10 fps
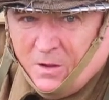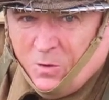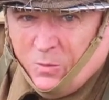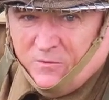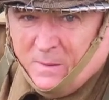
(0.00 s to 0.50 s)

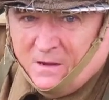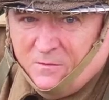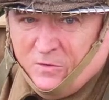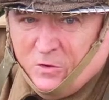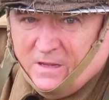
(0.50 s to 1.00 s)
We have been
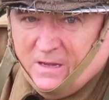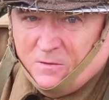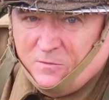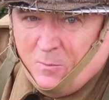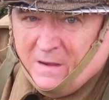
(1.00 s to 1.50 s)
converted
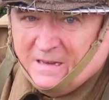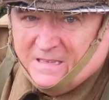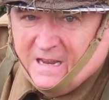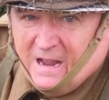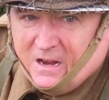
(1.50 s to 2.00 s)
from an
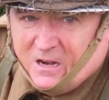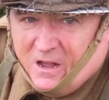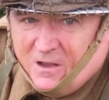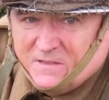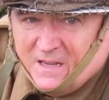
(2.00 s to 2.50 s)

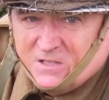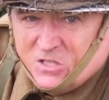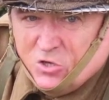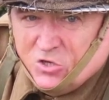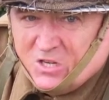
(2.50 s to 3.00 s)
anti-aircraft and
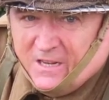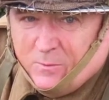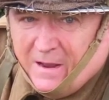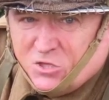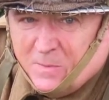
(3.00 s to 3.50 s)
searchlight
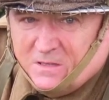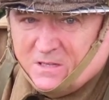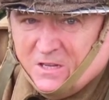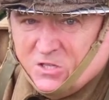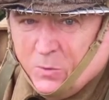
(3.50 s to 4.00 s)
regiment
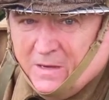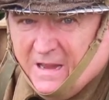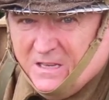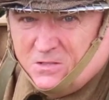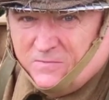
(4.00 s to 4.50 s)
to an
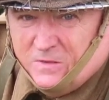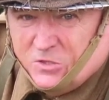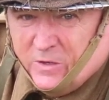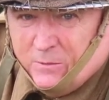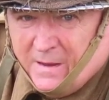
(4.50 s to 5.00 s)

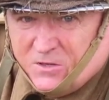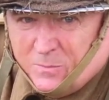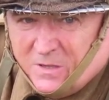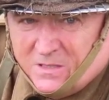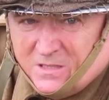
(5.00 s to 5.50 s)
infantry
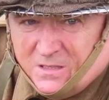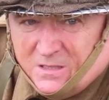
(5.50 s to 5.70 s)
regiment.